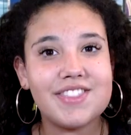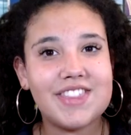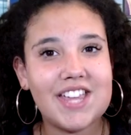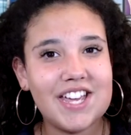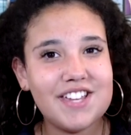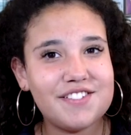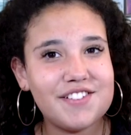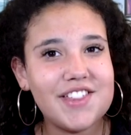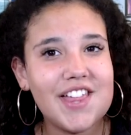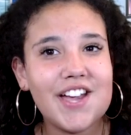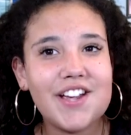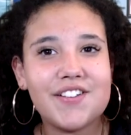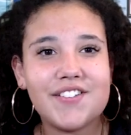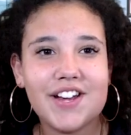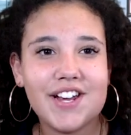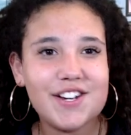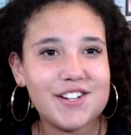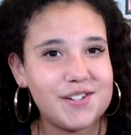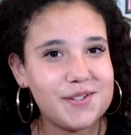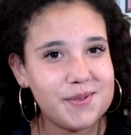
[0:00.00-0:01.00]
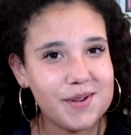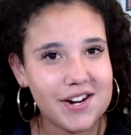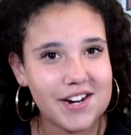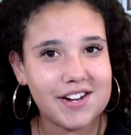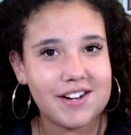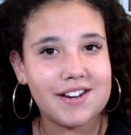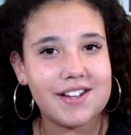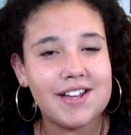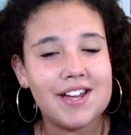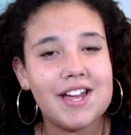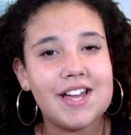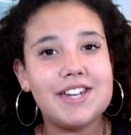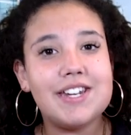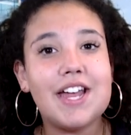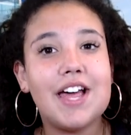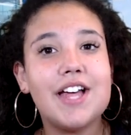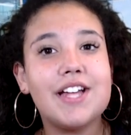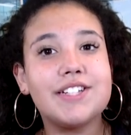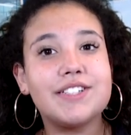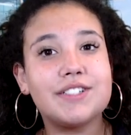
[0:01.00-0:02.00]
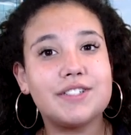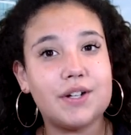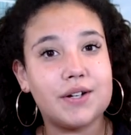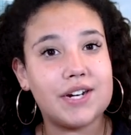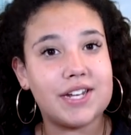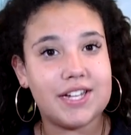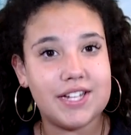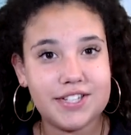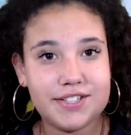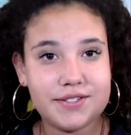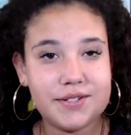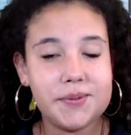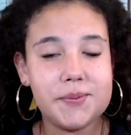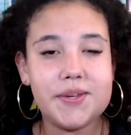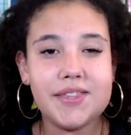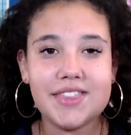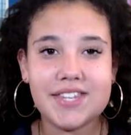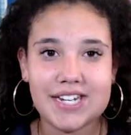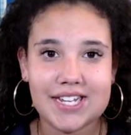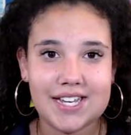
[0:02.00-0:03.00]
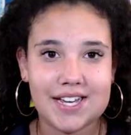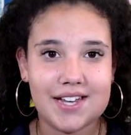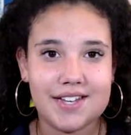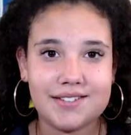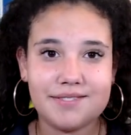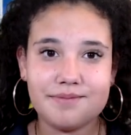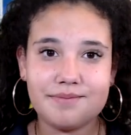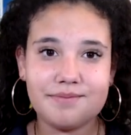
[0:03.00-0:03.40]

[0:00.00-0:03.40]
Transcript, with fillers: Thanks for that great new word. Now let's go to History with Nia.